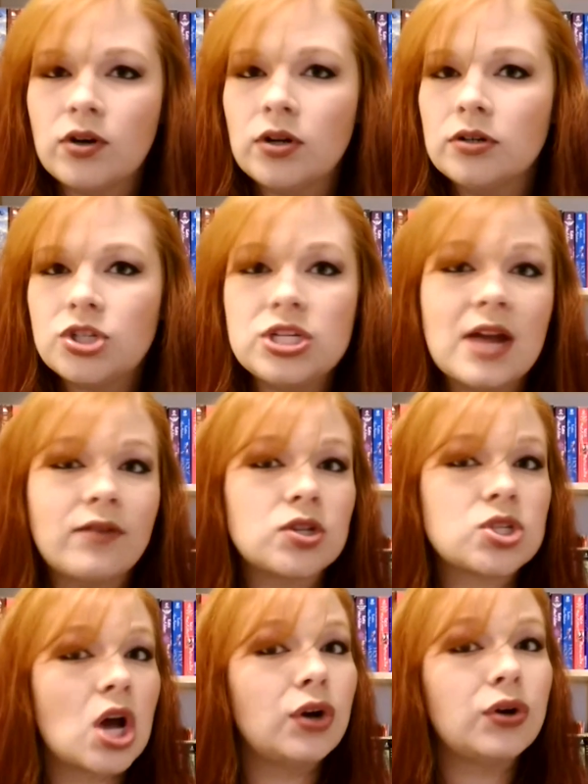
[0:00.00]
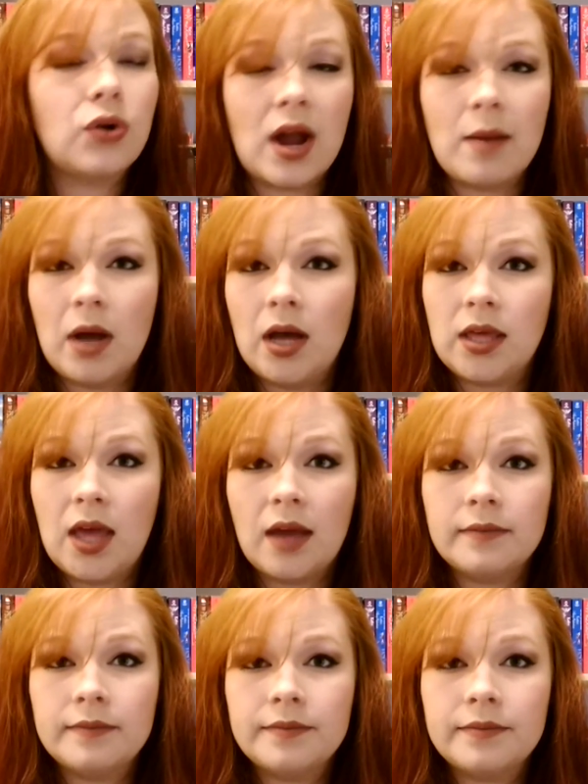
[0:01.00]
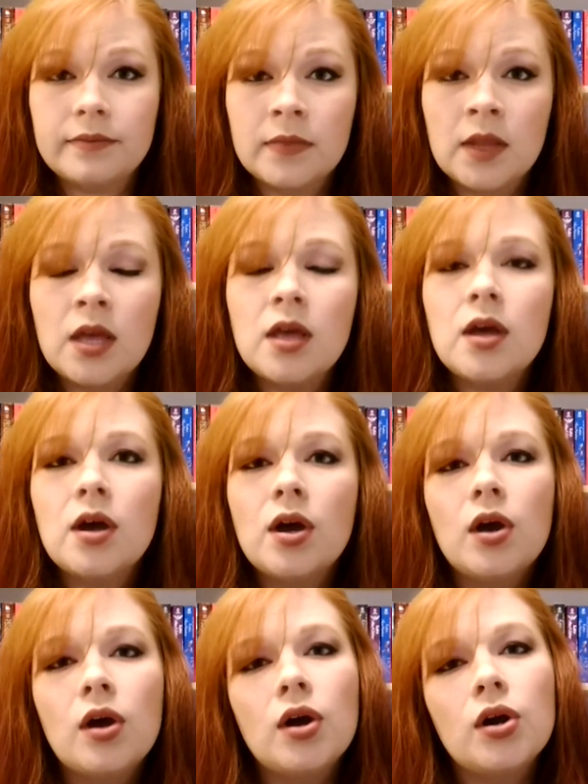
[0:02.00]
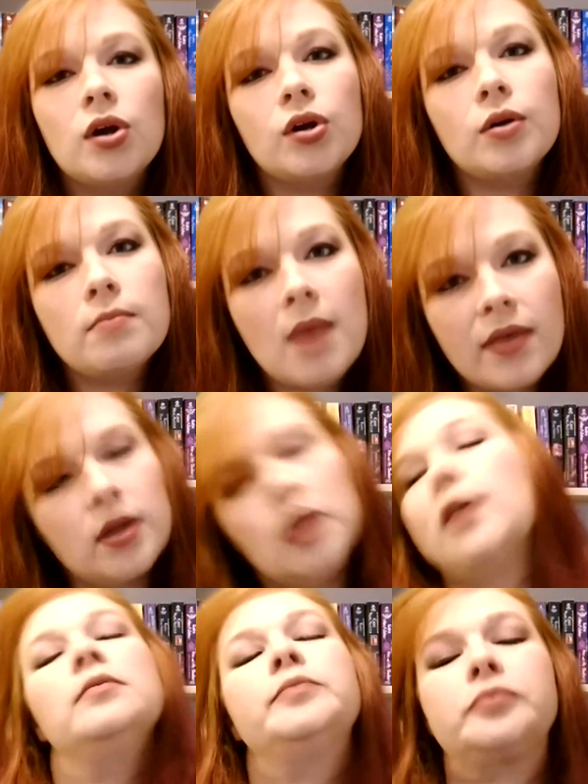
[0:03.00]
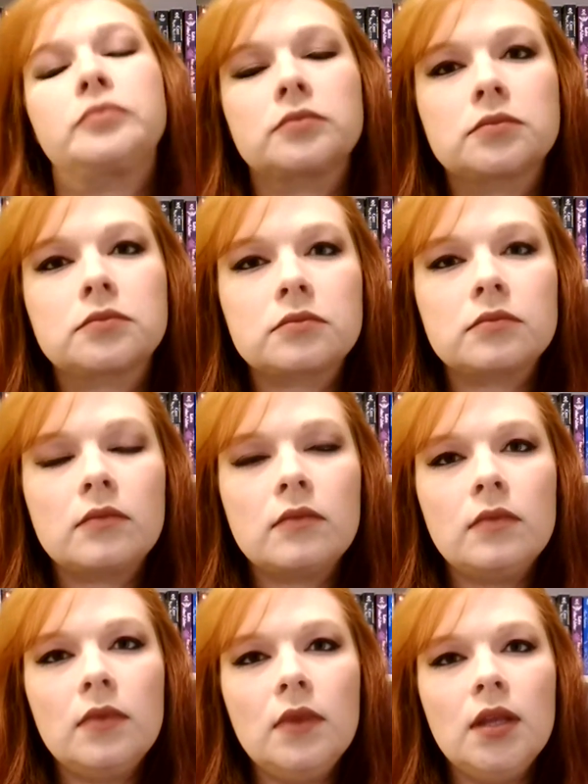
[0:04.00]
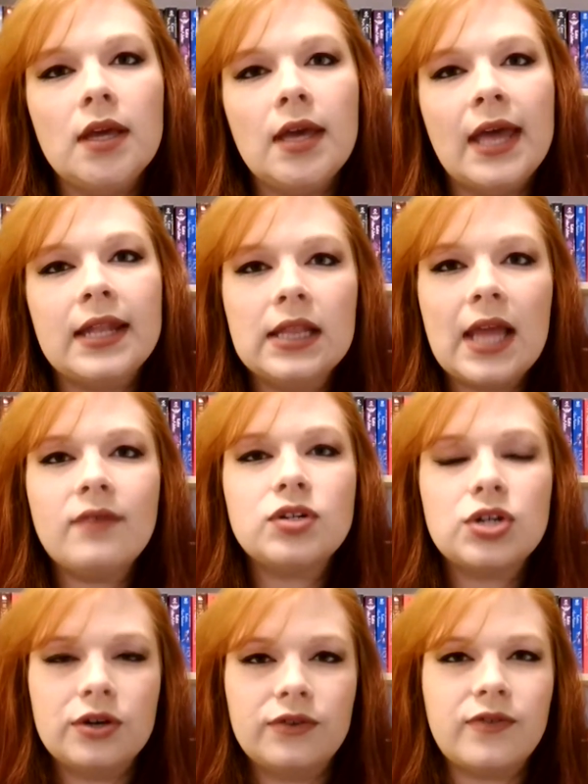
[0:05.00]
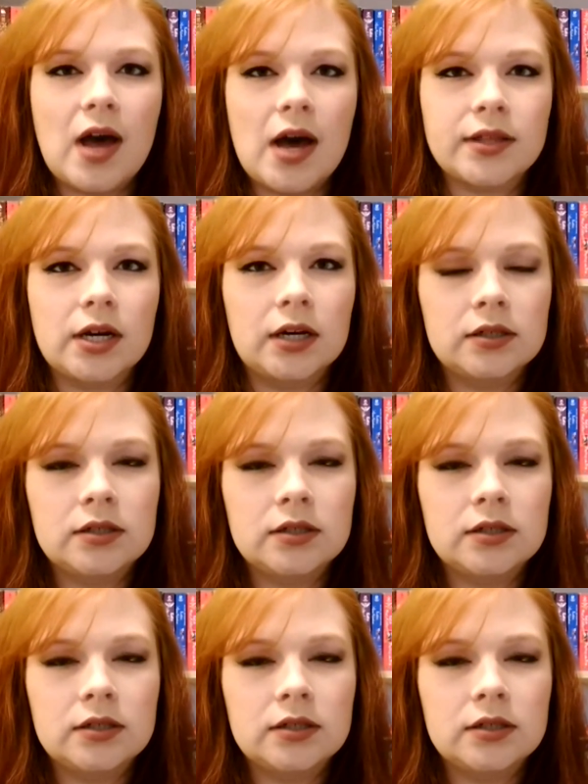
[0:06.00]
she never saw her grandma again. Her mother had left her father